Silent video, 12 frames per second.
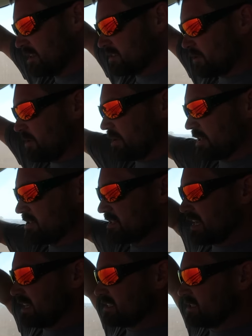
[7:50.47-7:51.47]
So you can
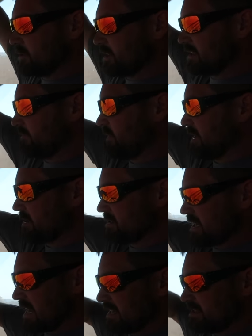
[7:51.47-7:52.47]
set it so that the
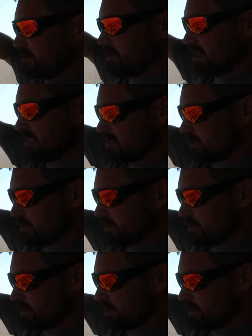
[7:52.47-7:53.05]
fingers kind of do this,